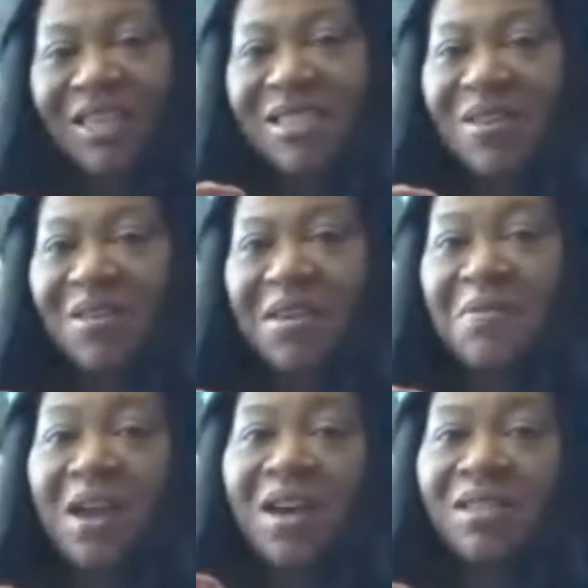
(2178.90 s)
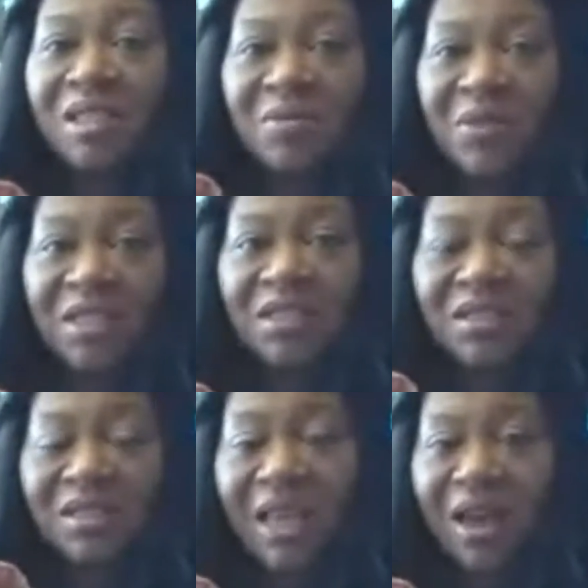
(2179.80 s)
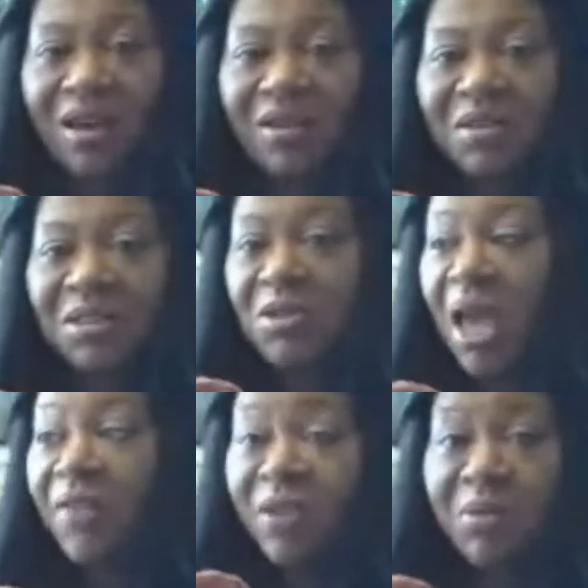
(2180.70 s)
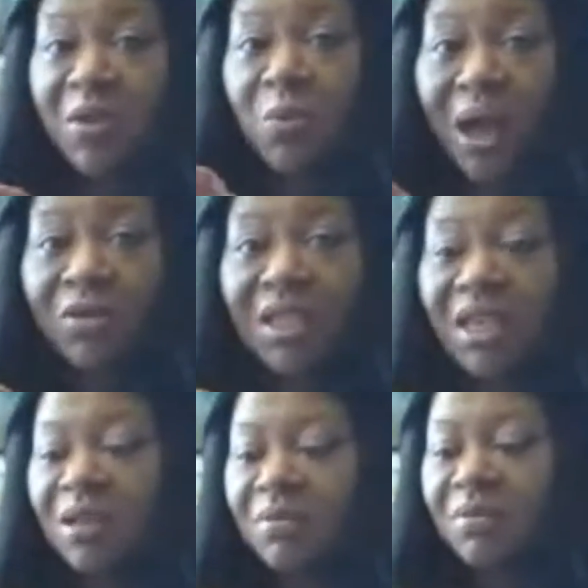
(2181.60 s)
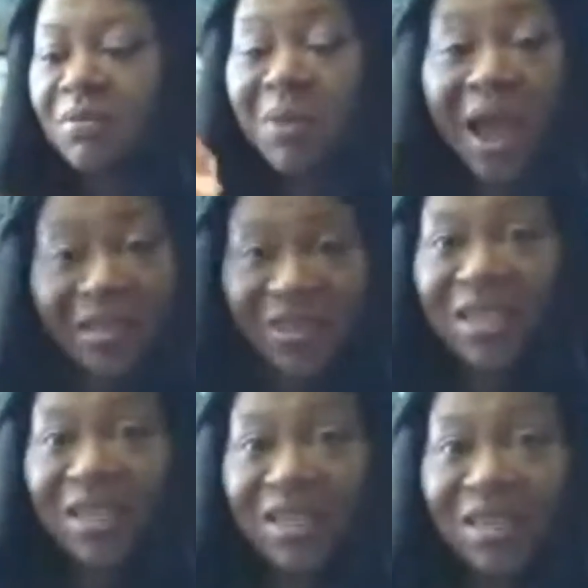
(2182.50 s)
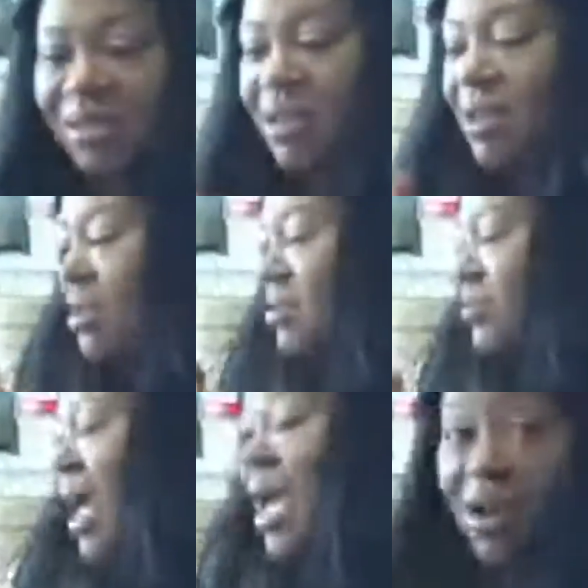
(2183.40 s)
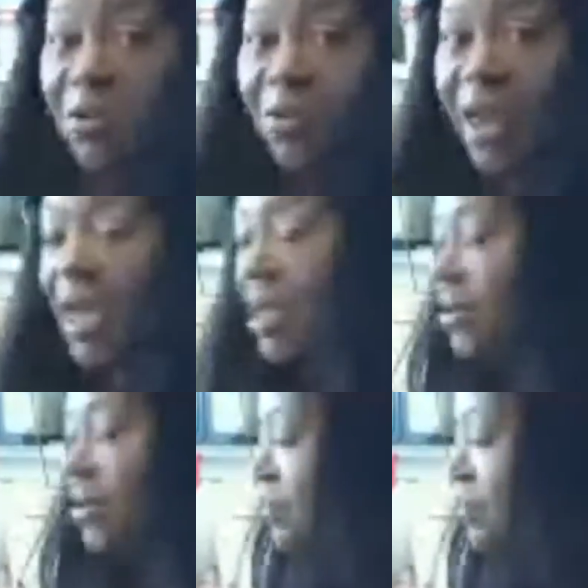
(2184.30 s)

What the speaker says: And so it would cost too much to sell. You'd have to be wealthy to buy these. I know that.